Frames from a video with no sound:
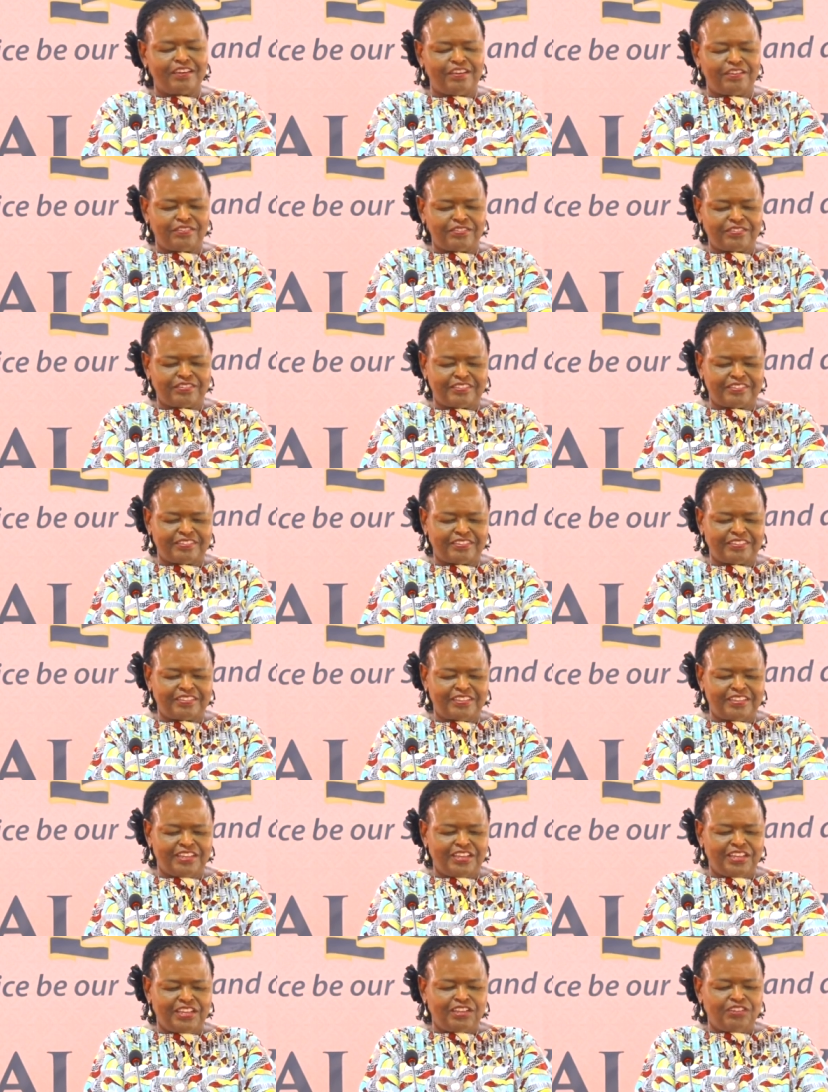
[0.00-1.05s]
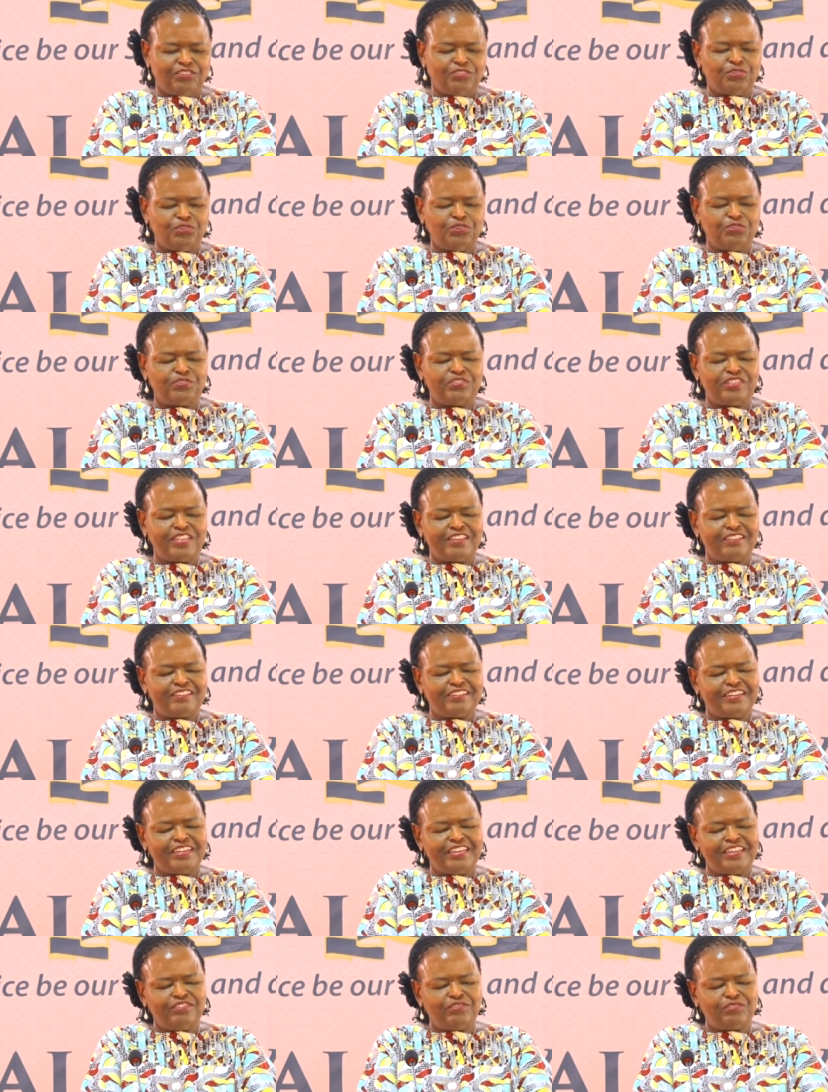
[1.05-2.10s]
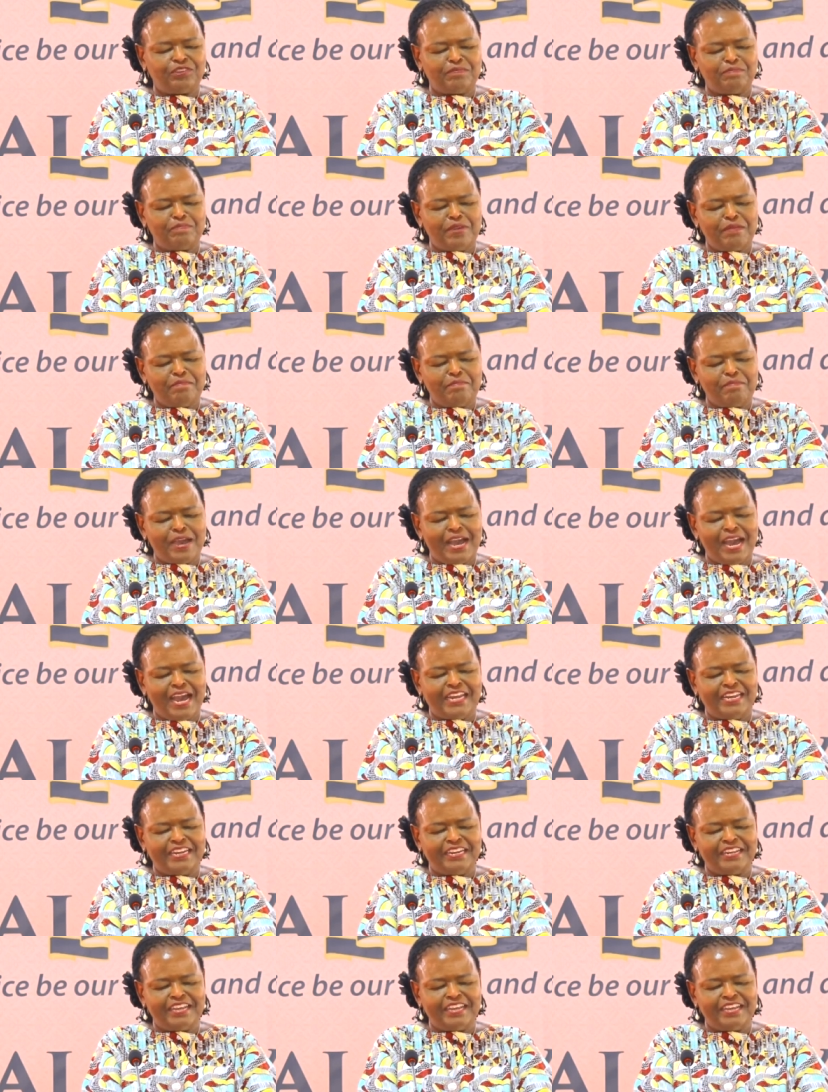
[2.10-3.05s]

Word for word: ourselves to use this day to remember